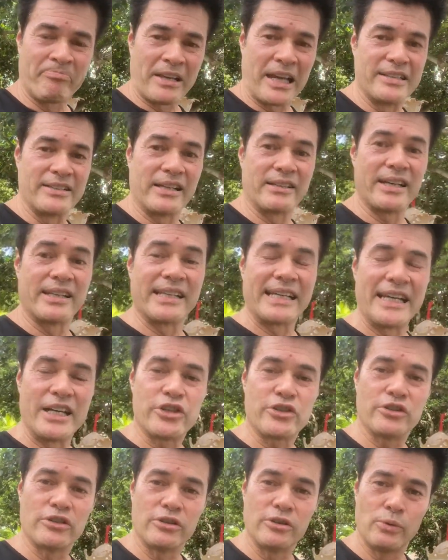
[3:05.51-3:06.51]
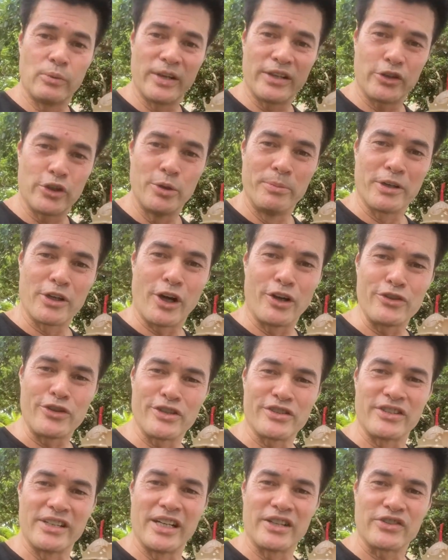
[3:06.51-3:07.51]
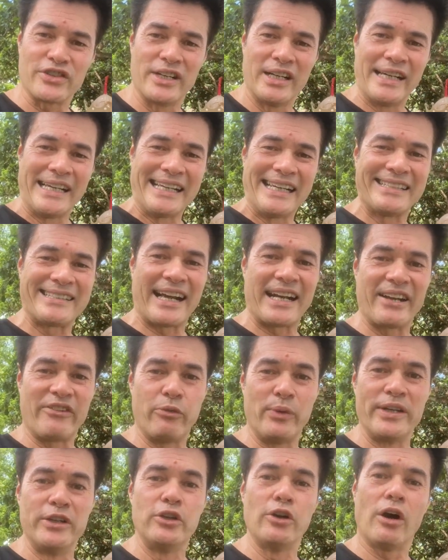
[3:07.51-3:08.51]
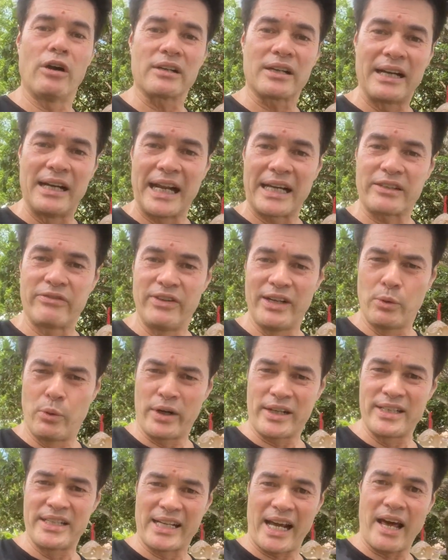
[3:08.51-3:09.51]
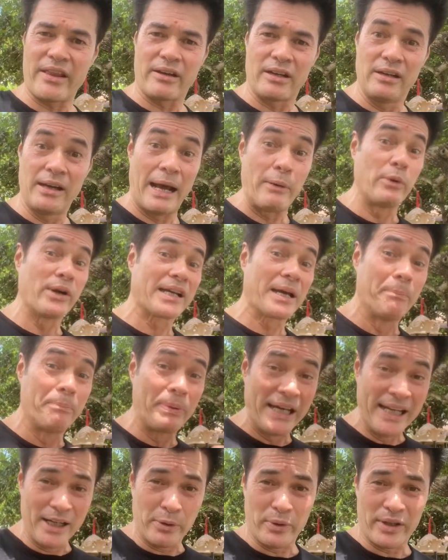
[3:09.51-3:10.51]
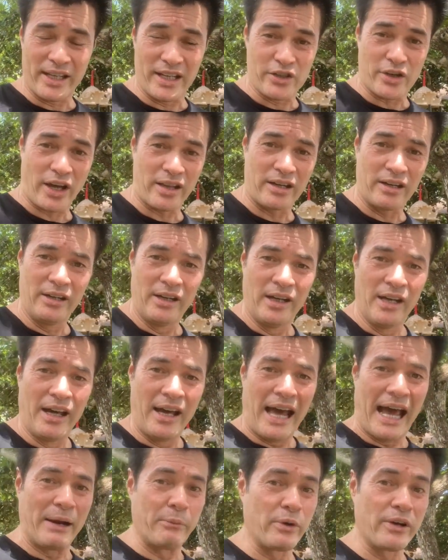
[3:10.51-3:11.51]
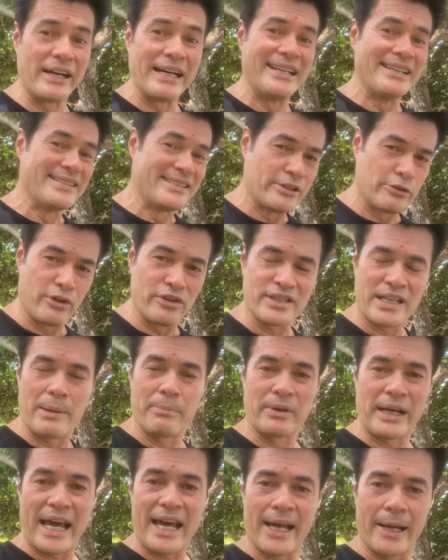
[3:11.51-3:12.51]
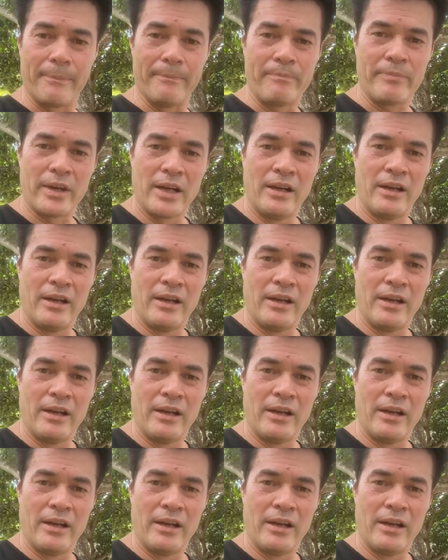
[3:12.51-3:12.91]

He said that the issue with human consciousness is that if we're not collectively working together and we're competing with each other and we're in a zero sum game,